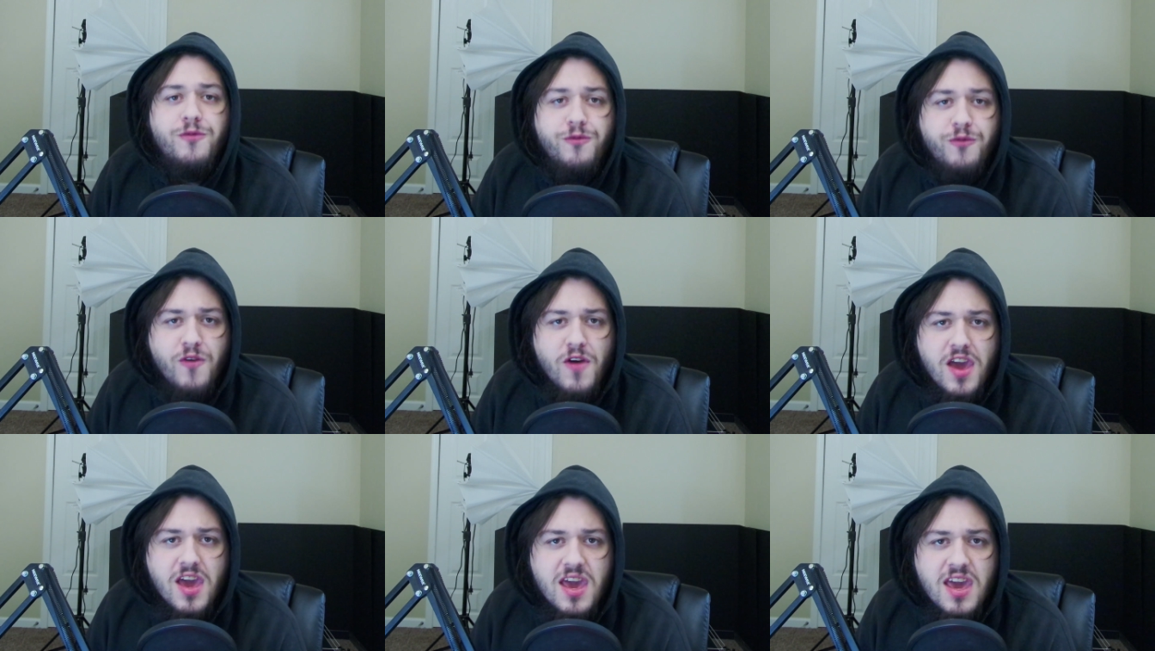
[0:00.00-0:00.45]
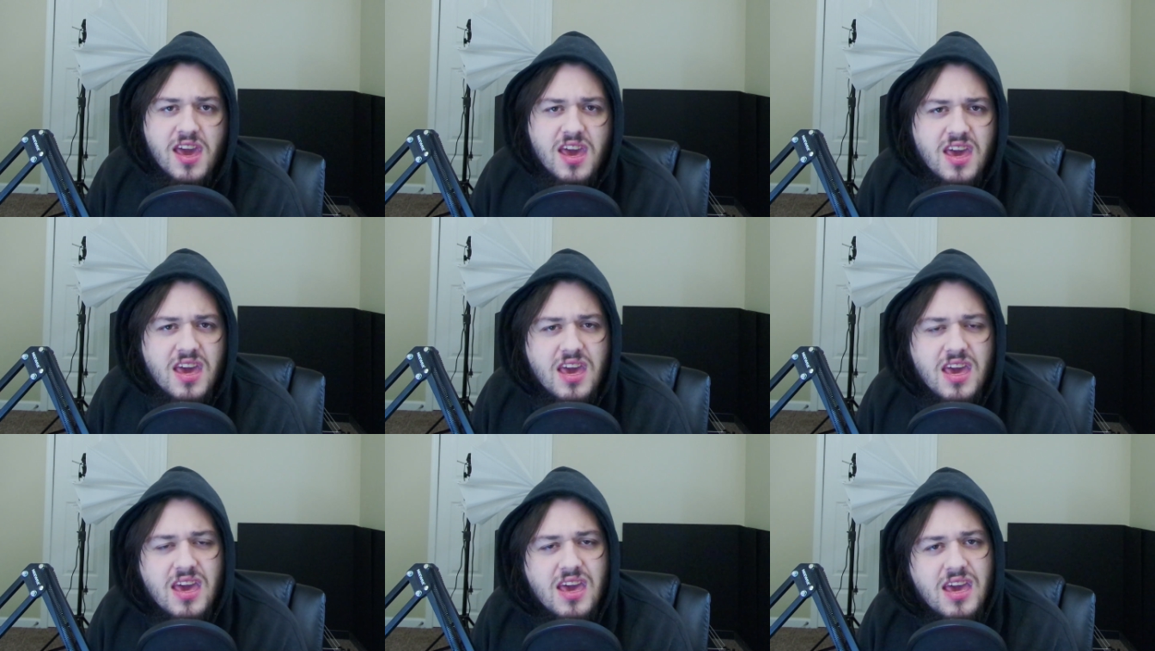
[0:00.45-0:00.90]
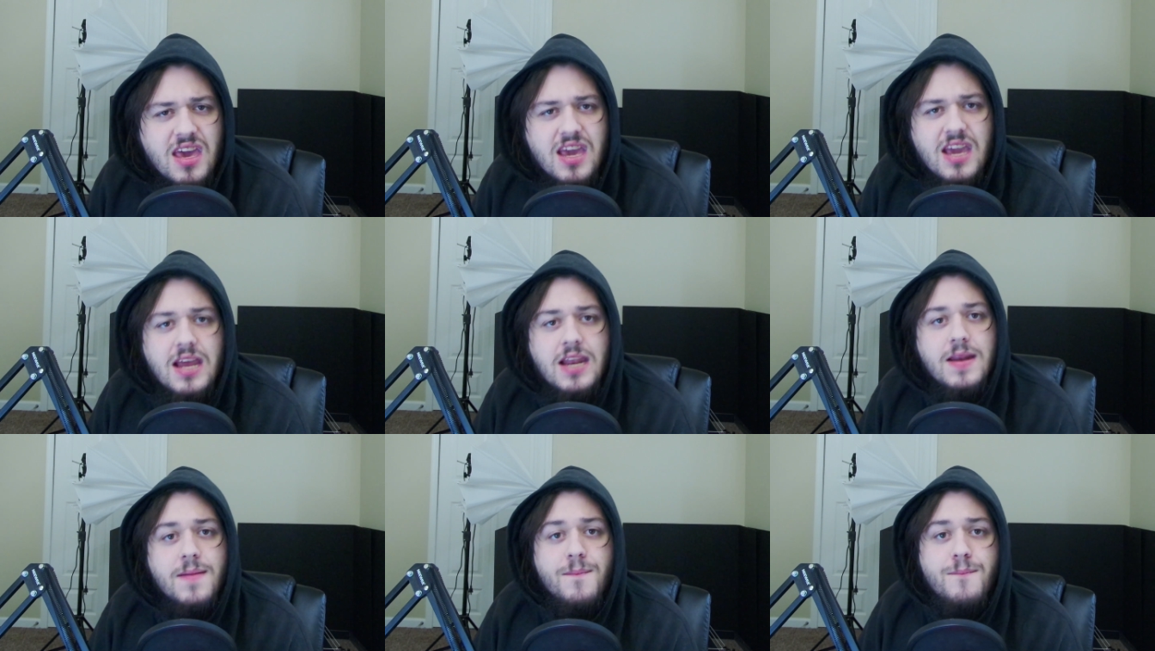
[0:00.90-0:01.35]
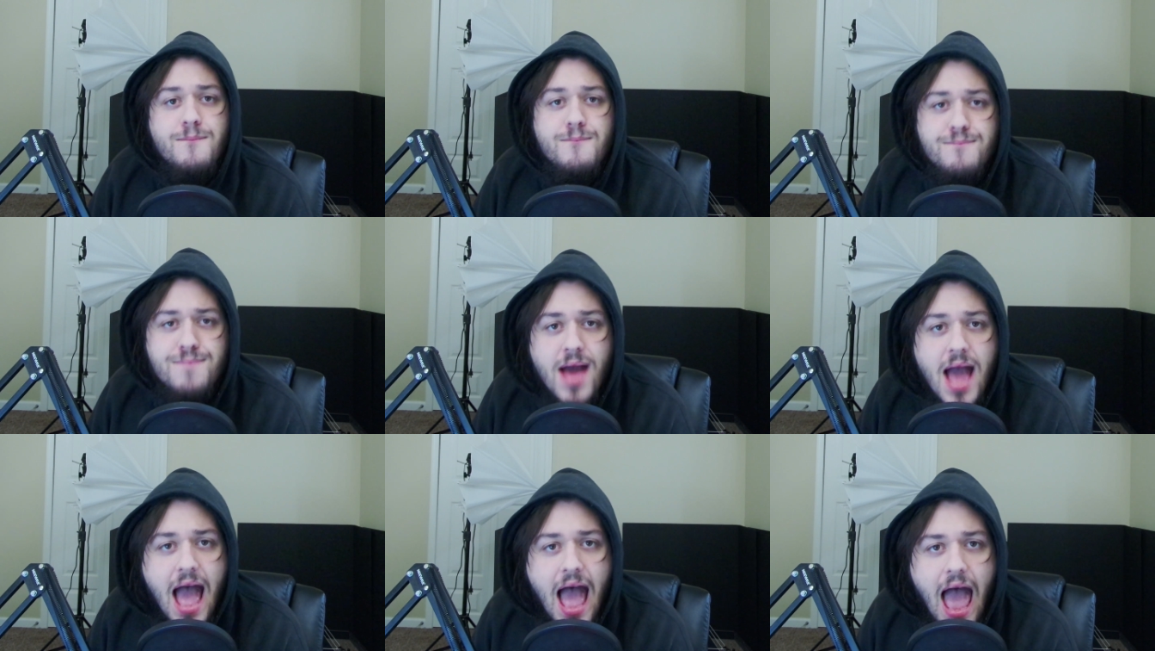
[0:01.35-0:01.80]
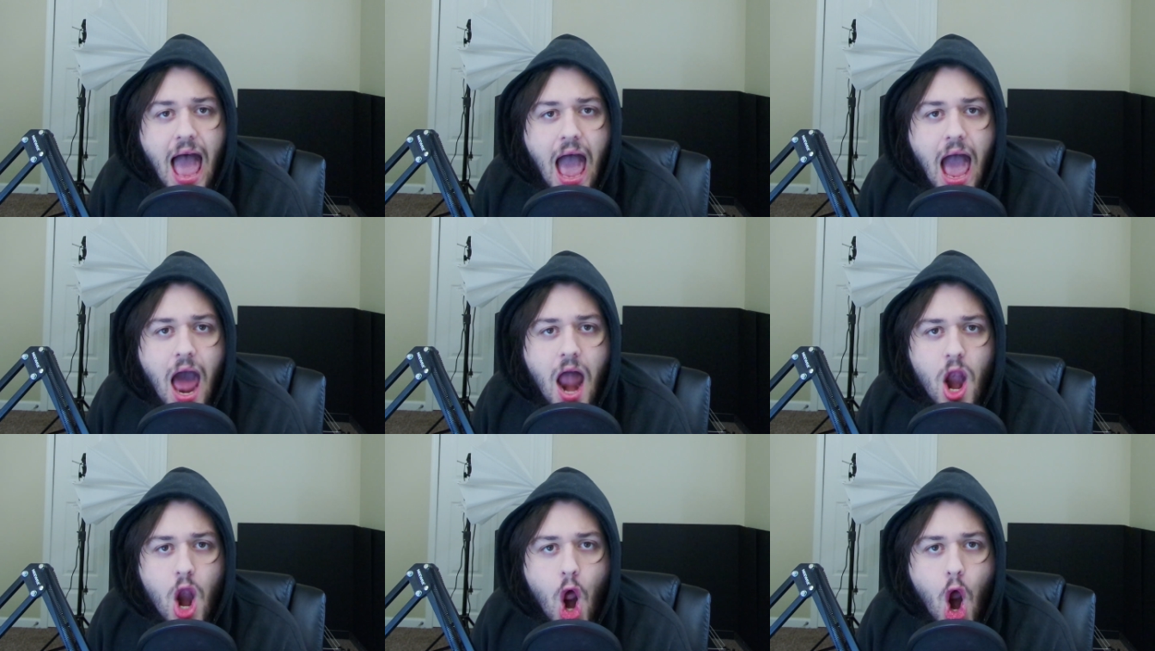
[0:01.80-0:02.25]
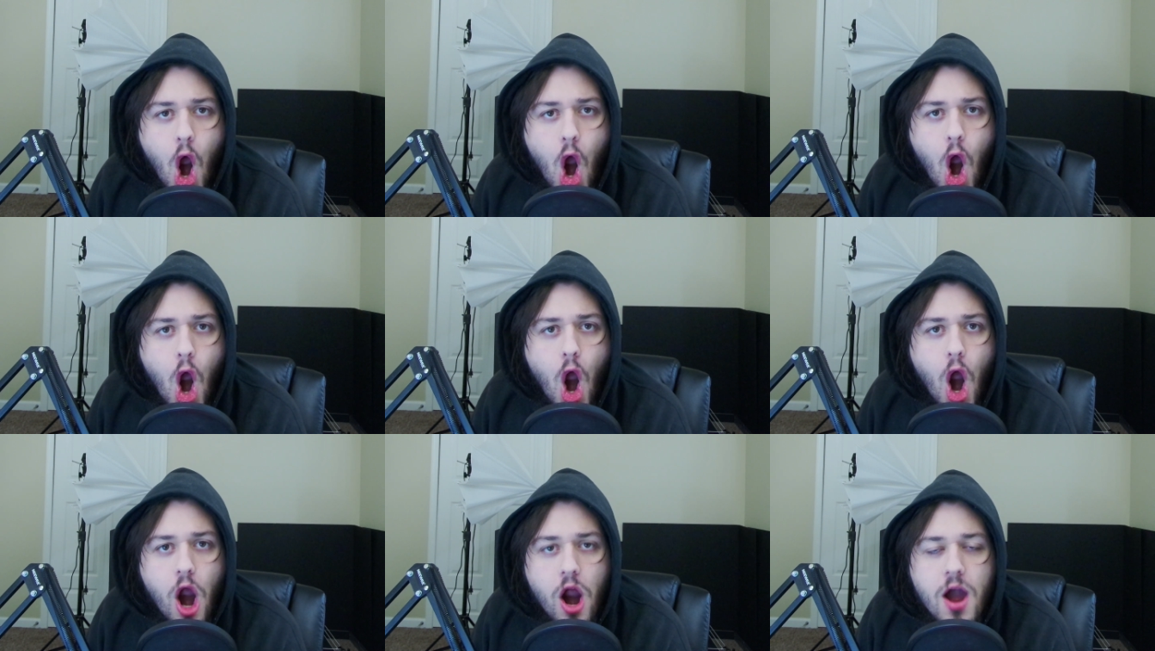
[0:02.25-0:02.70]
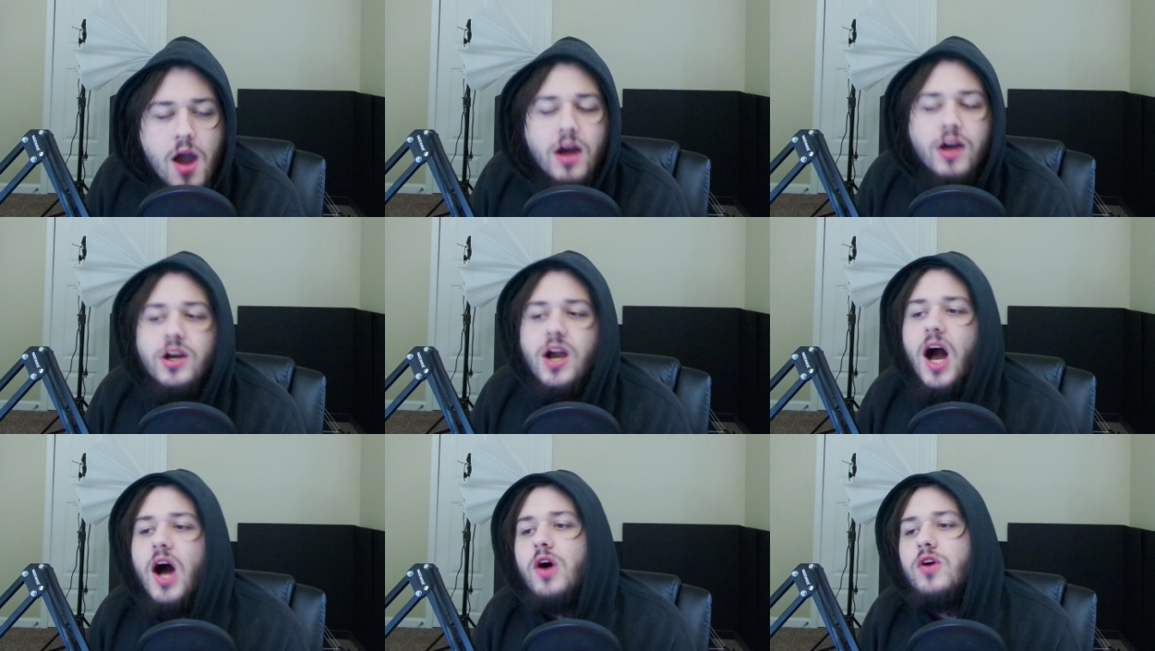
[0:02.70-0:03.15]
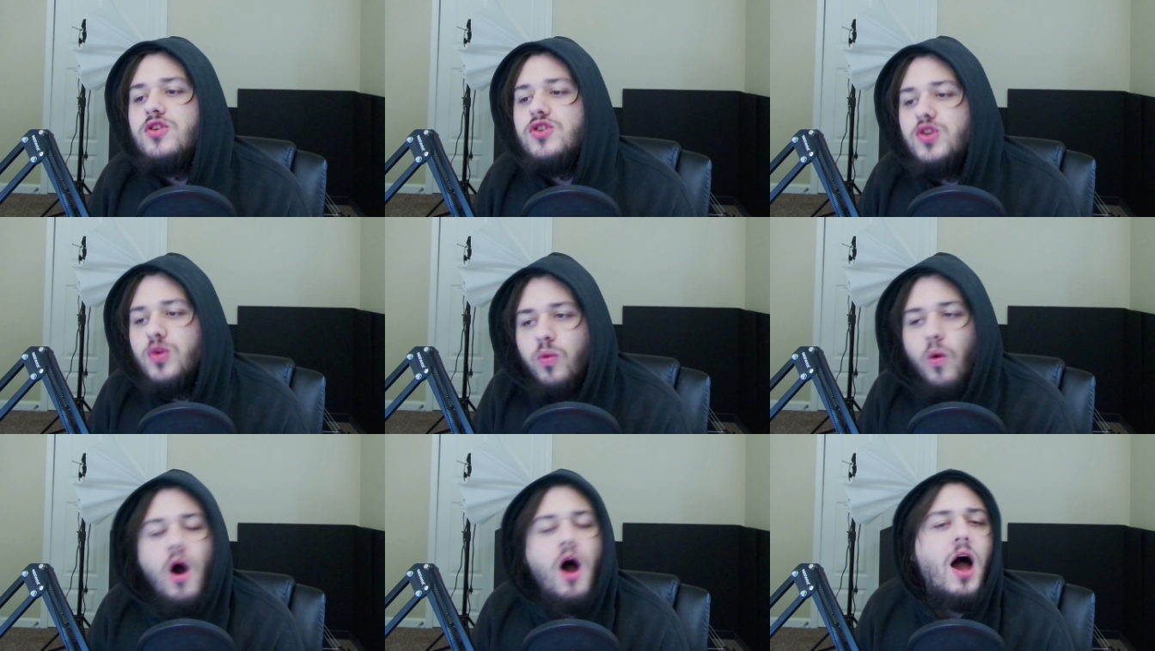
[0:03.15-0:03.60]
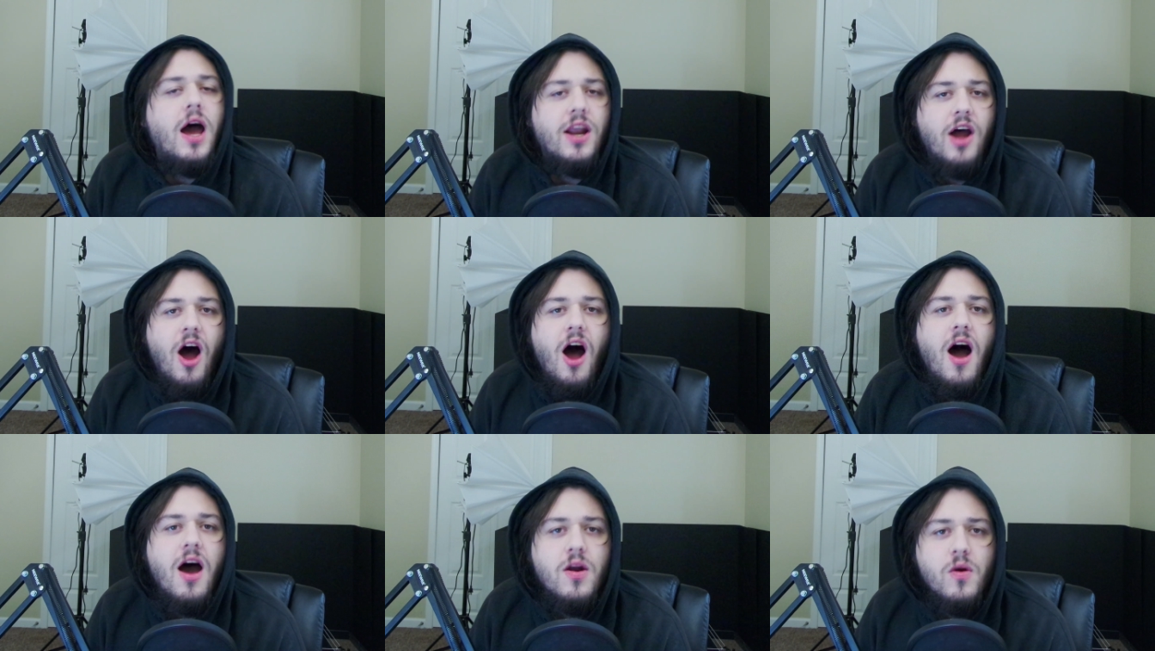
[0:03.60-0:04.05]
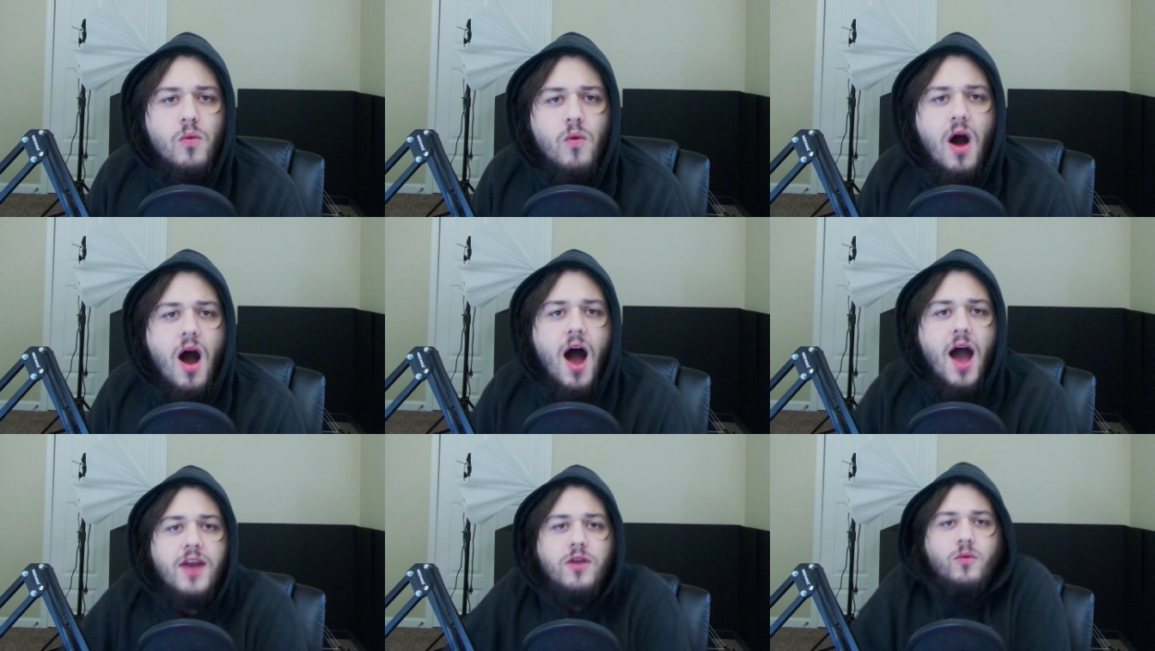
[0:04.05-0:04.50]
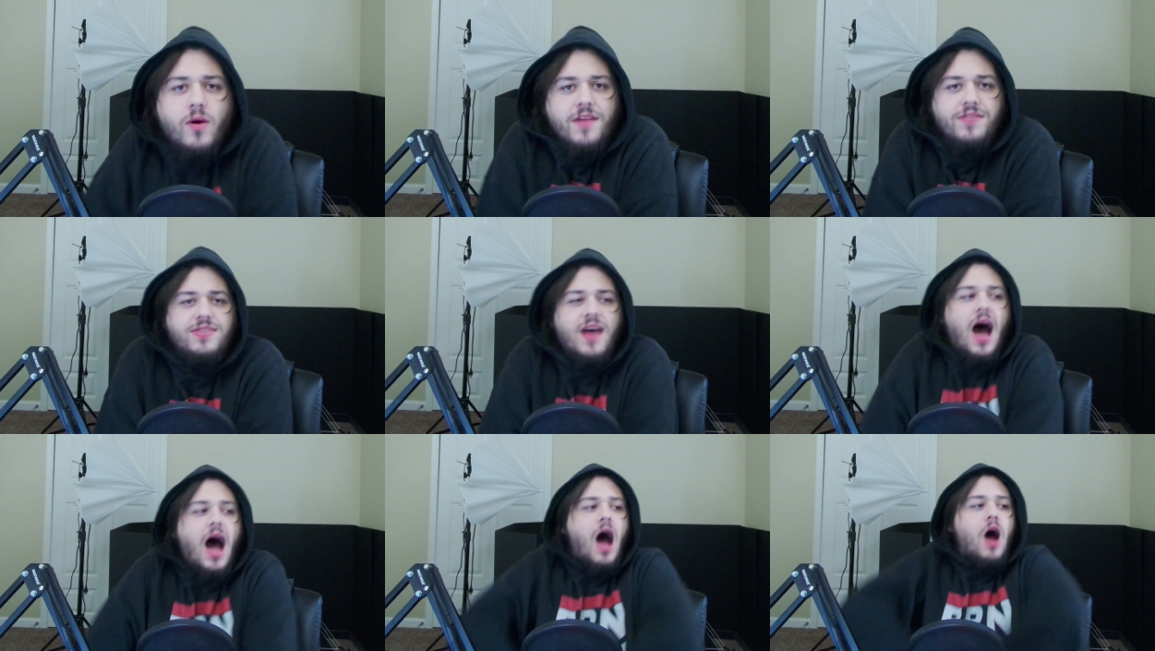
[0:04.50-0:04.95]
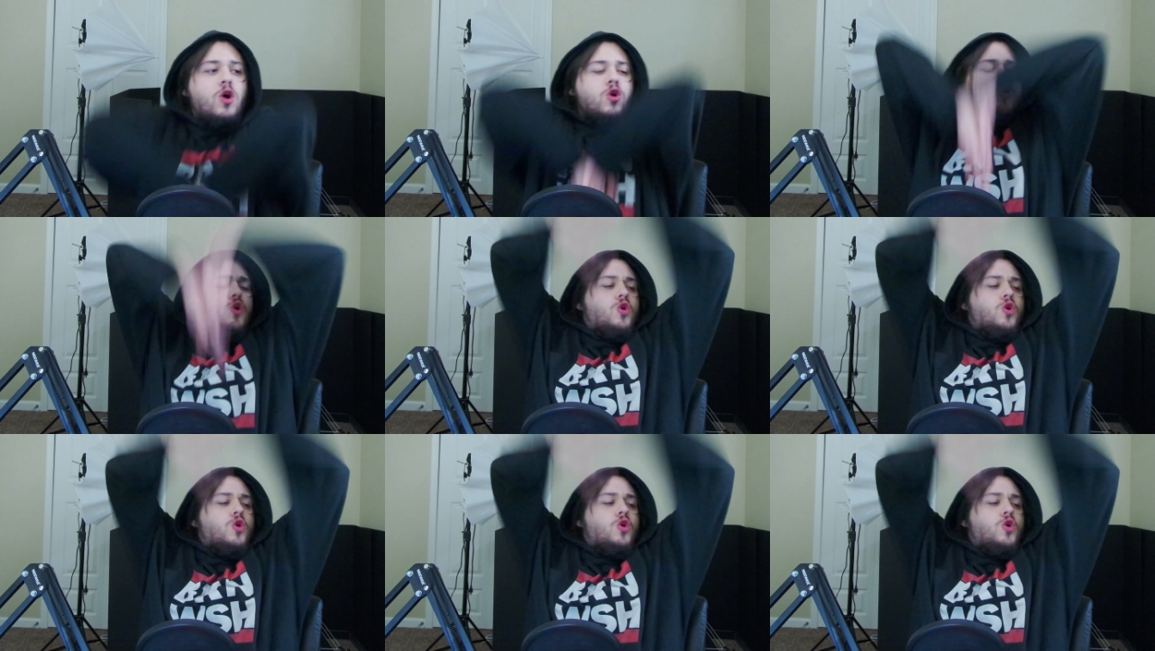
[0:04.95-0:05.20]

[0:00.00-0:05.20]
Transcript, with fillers: Finn Balor goes one-on-one with the